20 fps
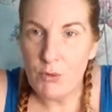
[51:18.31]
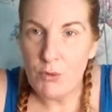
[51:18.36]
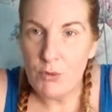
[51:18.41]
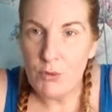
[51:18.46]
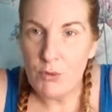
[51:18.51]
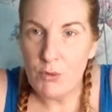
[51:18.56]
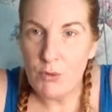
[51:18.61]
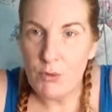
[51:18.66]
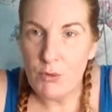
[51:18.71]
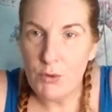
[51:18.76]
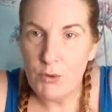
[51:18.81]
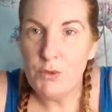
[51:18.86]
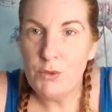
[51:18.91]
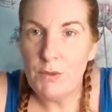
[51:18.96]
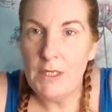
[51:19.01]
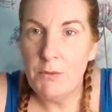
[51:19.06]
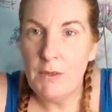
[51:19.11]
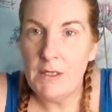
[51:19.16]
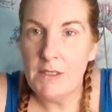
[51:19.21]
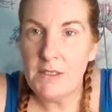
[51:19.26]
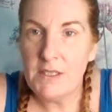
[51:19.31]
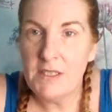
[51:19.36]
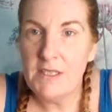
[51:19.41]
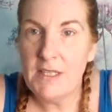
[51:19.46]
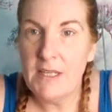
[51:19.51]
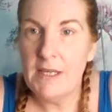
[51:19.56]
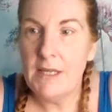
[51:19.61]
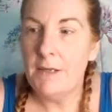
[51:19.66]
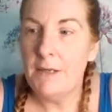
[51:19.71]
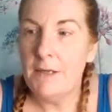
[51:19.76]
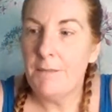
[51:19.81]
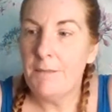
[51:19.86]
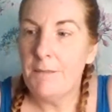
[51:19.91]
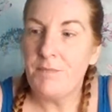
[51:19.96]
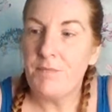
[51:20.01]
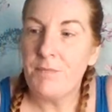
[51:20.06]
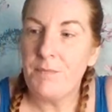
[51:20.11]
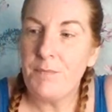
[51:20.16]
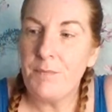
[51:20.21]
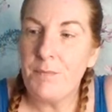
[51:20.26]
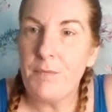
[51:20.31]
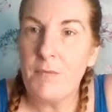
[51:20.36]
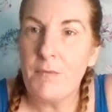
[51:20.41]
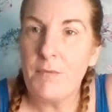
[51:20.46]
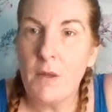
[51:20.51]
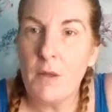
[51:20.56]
They have brought you to where you are today.